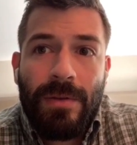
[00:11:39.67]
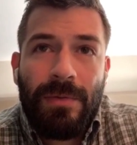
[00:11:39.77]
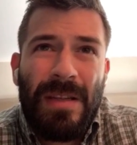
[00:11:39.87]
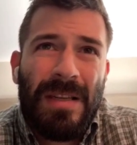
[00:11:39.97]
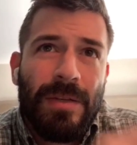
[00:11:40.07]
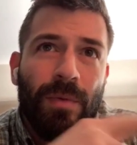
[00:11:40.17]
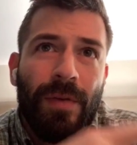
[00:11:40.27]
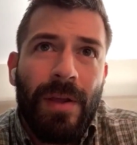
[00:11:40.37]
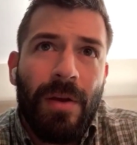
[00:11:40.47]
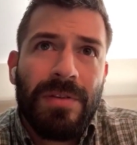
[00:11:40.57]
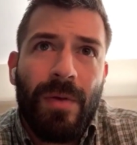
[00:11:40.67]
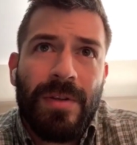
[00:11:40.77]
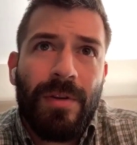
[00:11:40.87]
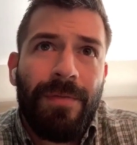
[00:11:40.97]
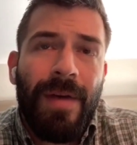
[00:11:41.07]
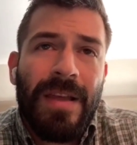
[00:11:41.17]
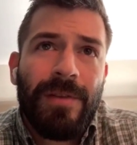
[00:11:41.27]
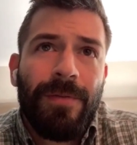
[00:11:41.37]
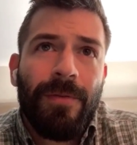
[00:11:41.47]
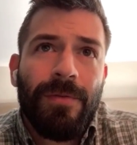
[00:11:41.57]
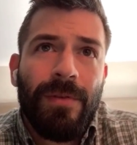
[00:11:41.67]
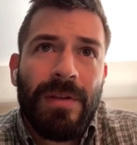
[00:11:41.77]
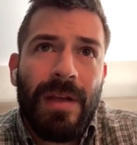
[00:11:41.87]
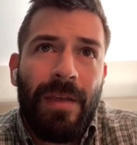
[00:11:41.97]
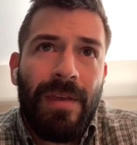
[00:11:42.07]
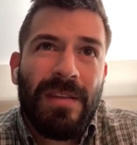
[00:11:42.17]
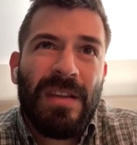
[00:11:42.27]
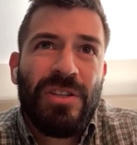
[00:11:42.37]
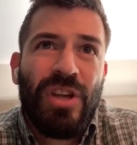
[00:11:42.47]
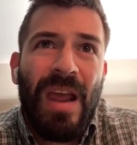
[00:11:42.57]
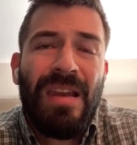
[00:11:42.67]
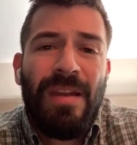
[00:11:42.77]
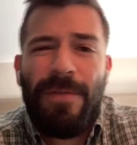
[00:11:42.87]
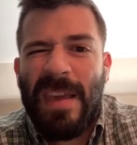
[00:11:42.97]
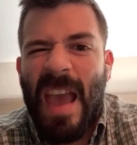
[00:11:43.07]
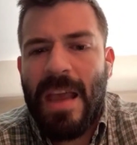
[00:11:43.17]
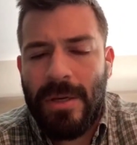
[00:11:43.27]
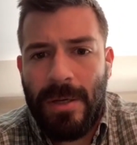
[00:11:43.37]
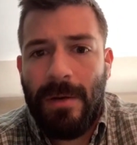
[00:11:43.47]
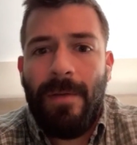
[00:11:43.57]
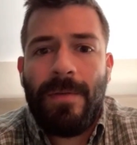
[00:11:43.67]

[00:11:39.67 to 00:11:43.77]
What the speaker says: So this is one of the consequences of fast food is I think the chainification,